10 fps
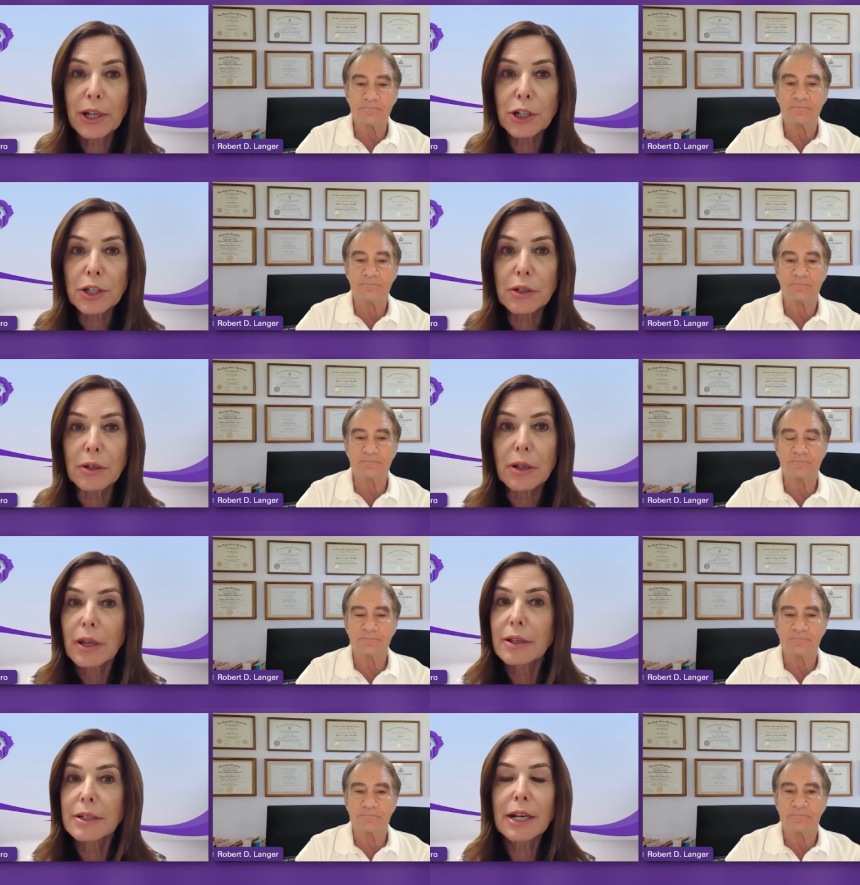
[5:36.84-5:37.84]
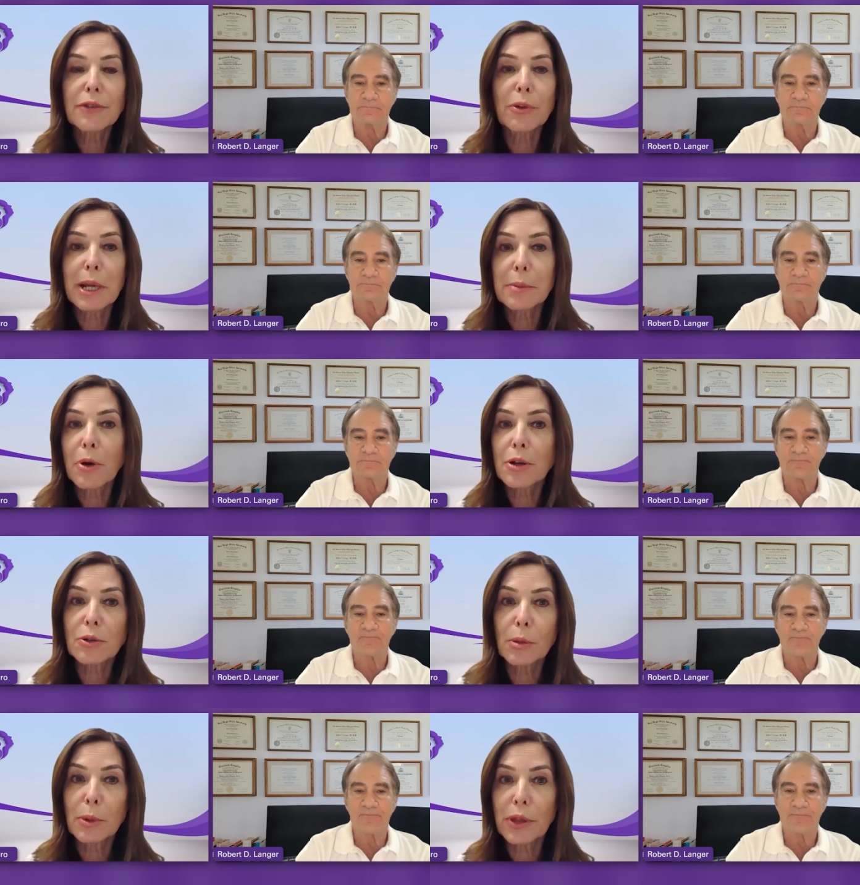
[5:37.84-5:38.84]
Speaker 1: prevention, the data for menopausal
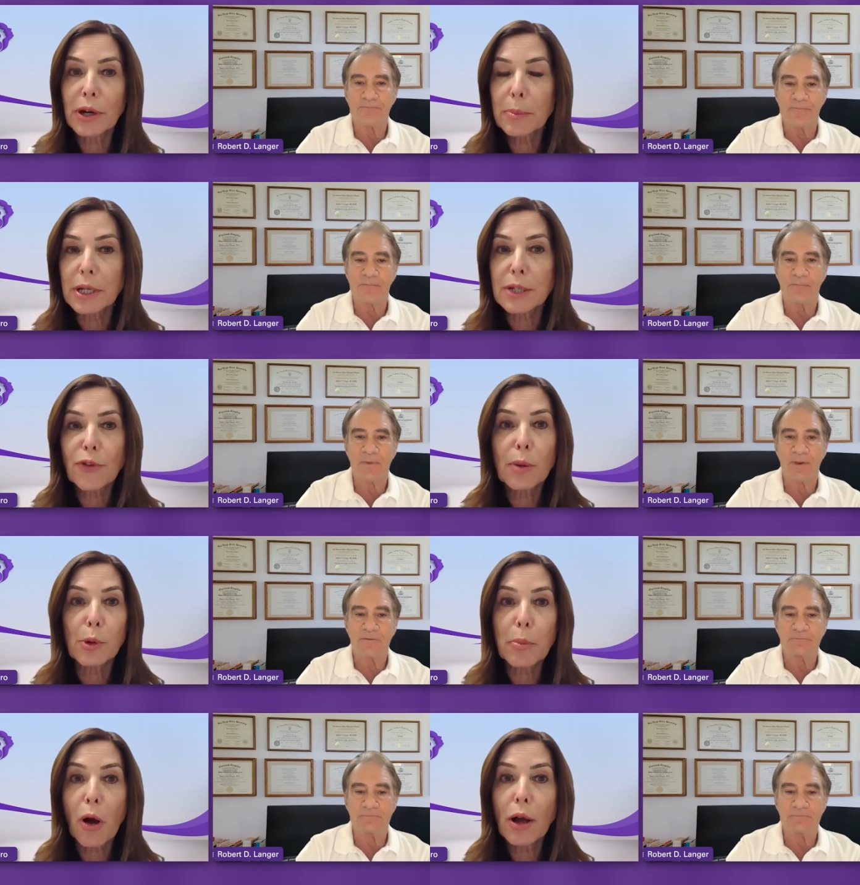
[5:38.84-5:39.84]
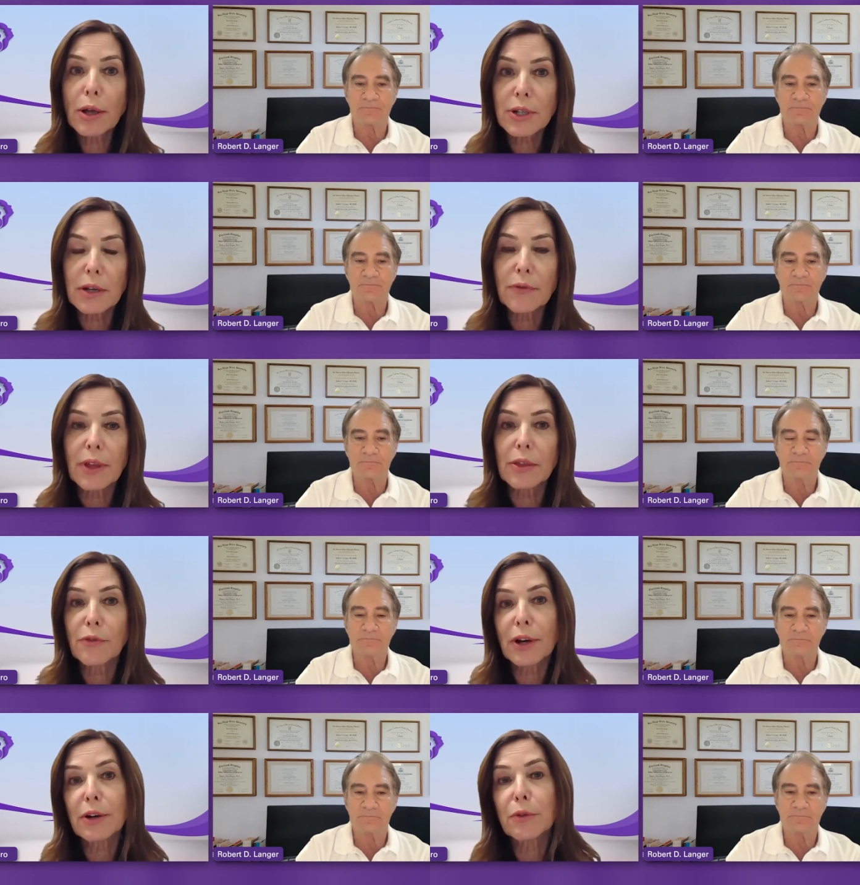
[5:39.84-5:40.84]
hormone therapy is far more positive than the
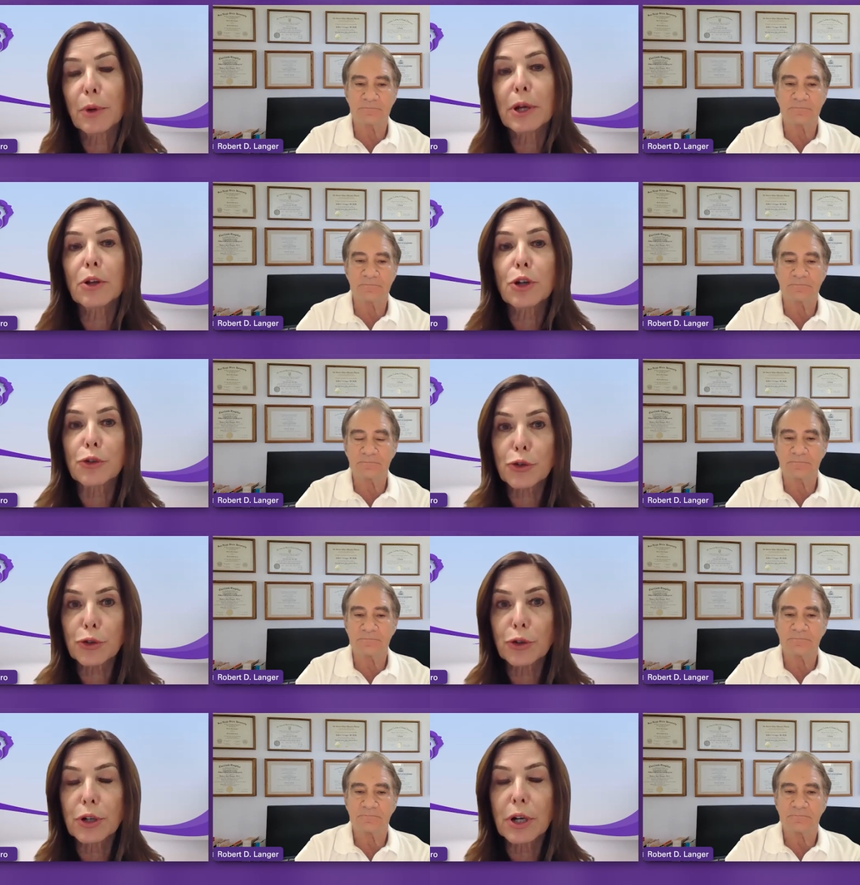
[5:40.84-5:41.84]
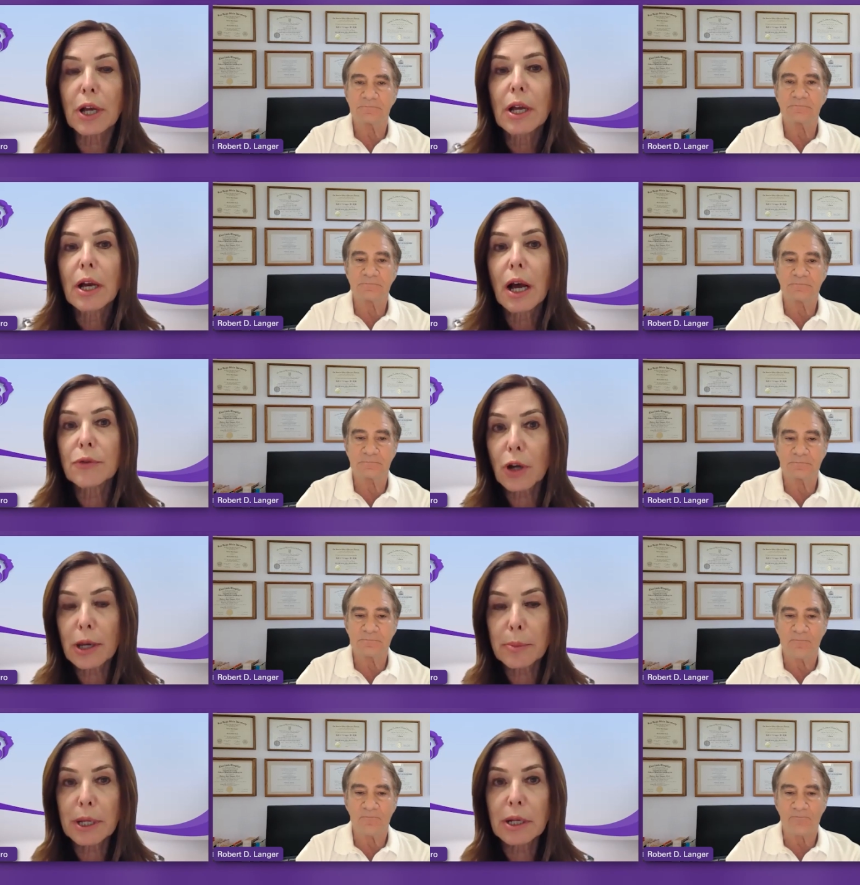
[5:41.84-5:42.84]
very real concern of
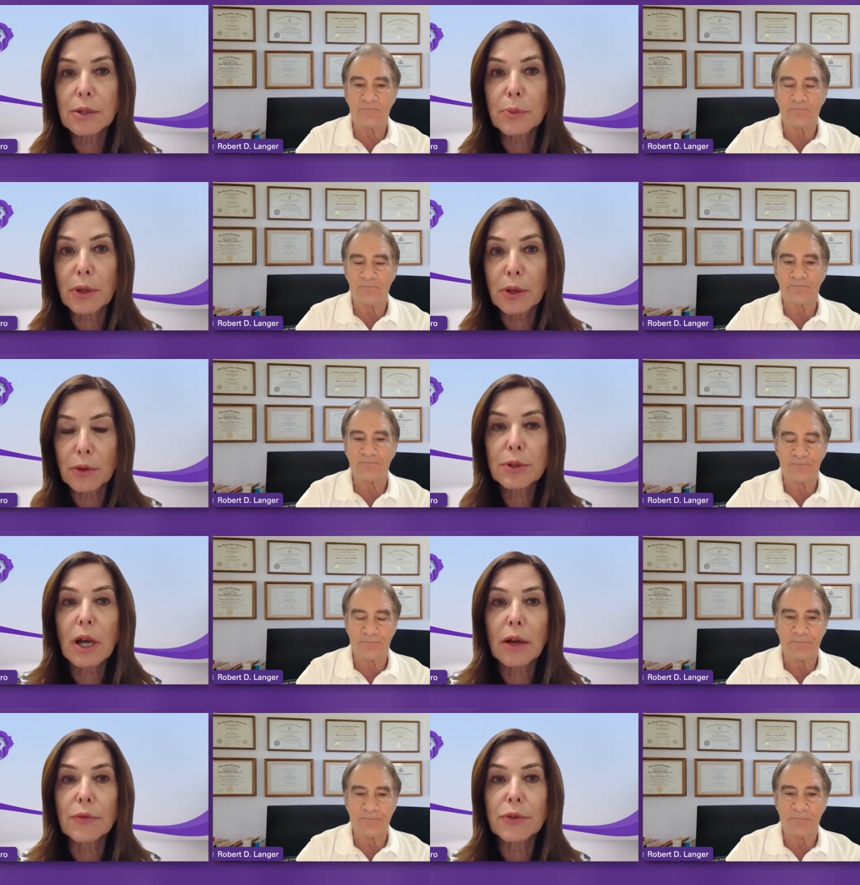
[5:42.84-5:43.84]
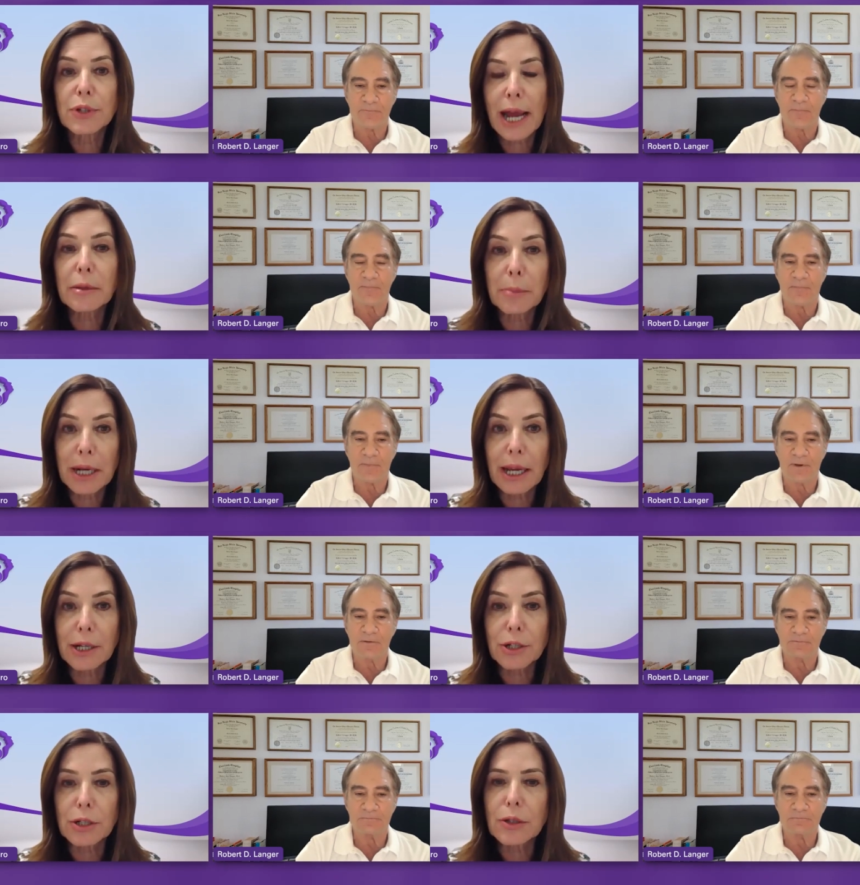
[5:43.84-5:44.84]
diabetes with the use of statin
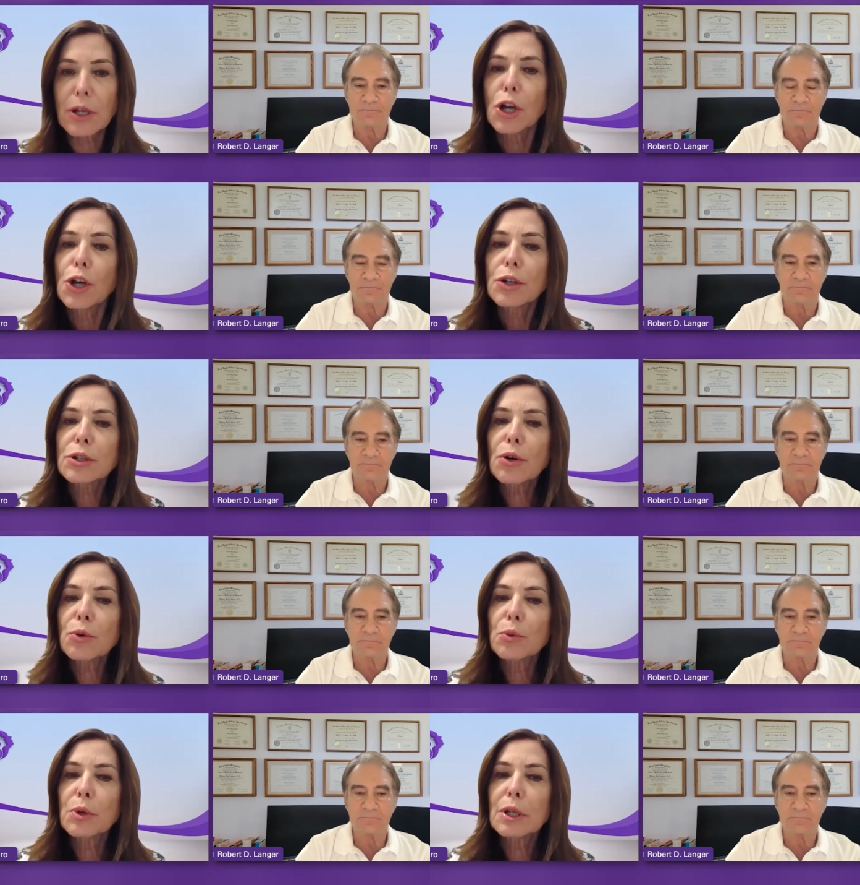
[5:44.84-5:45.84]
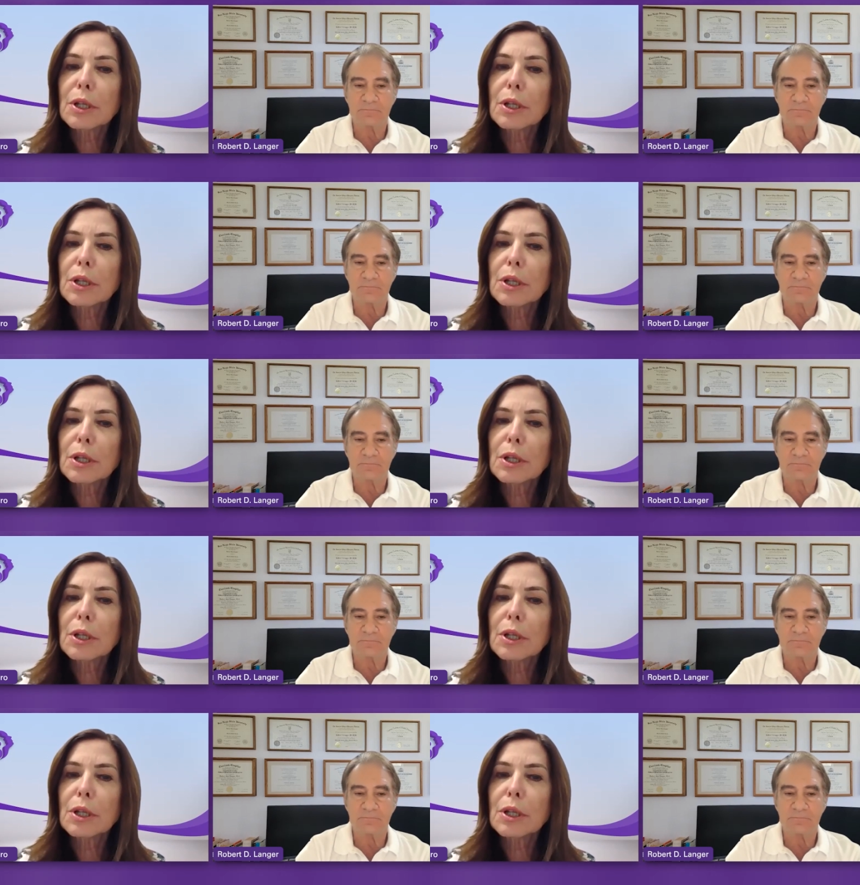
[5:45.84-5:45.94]
medications. So